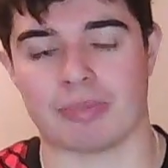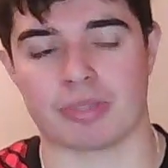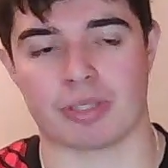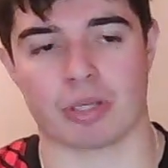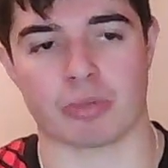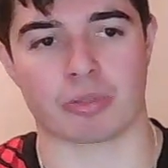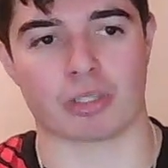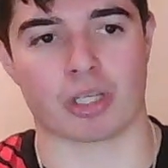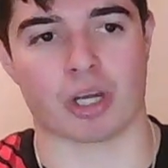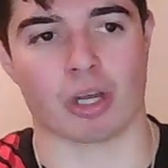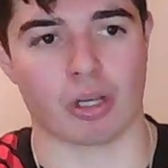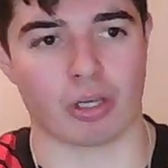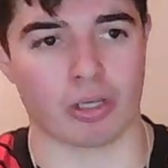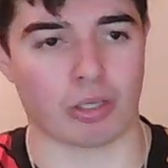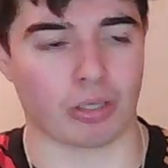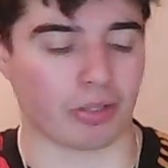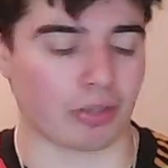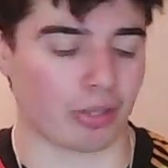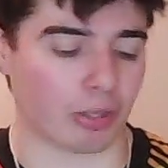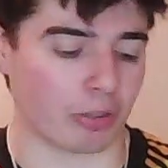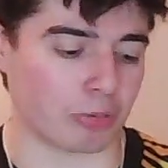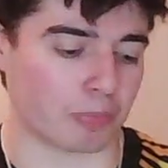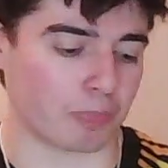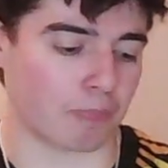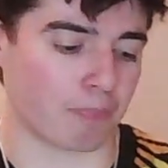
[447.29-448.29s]

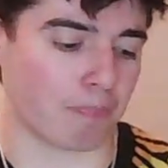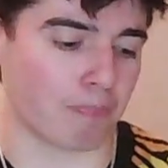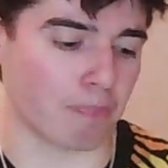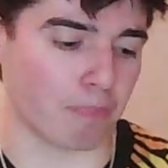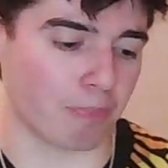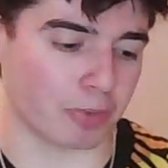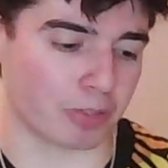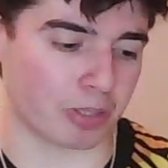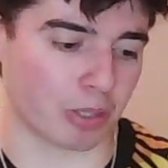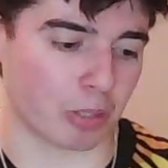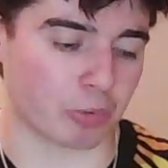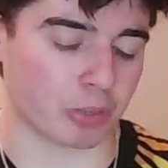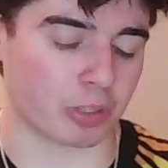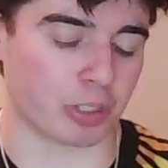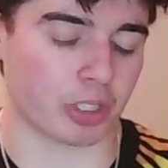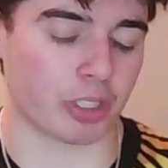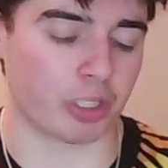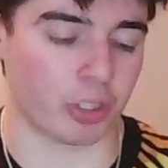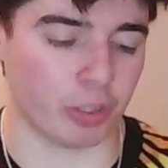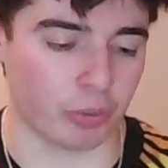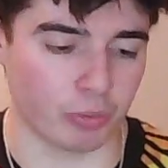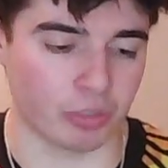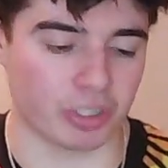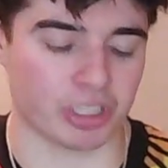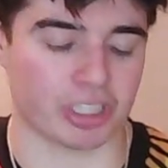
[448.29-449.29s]
those
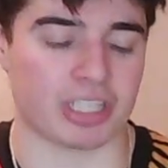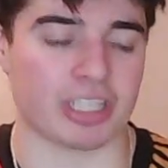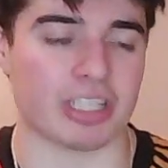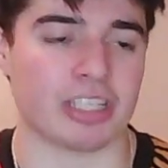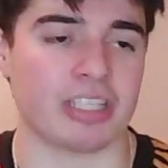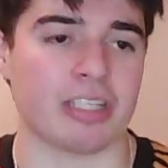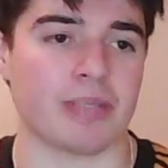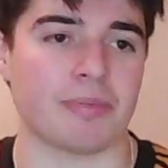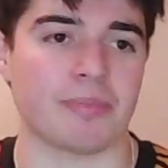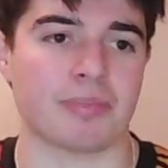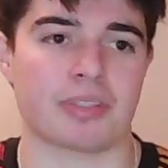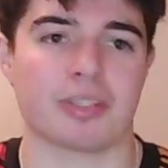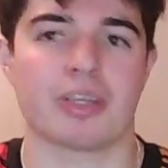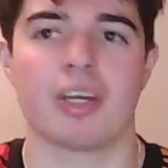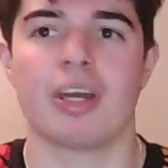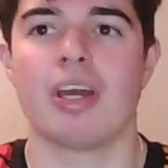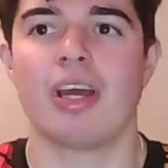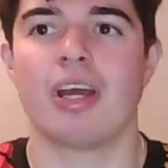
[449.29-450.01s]
huge teams